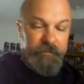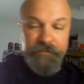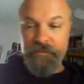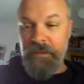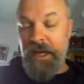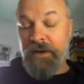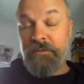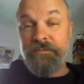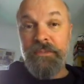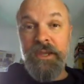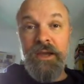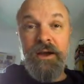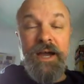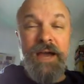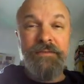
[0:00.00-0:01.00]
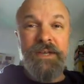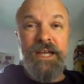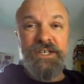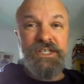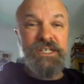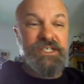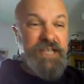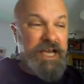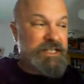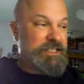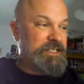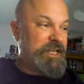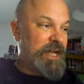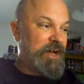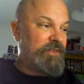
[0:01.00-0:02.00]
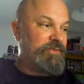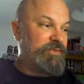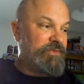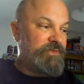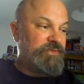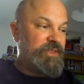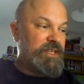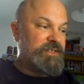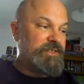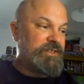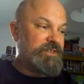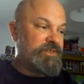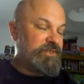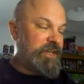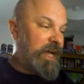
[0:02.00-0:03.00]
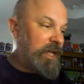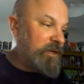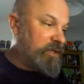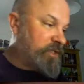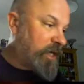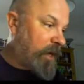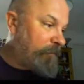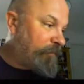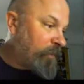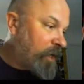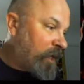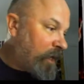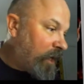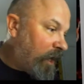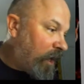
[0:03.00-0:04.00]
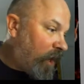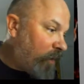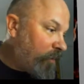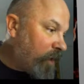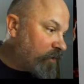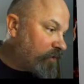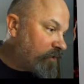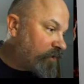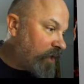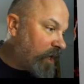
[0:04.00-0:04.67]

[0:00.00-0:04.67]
Now, I haven't actually tested out this scale as yet. Our most